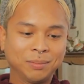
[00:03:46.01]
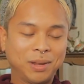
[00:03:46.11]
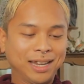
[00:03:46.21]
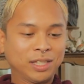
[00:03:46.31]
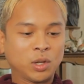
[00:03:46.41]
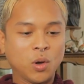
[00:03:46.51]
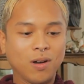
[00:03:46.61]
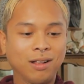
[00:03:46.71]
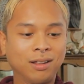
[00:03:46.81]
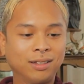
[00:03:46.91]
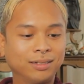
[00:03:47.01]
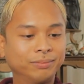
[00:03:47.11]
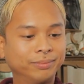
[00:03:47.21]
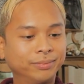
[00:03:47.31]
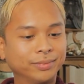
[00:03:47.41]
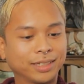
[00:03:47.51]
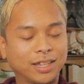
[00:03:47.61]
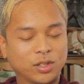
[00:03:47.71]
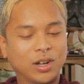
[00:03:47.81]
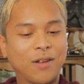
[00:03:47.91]
But it's cool,
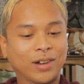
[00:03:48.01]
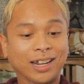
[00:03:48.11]
because they're never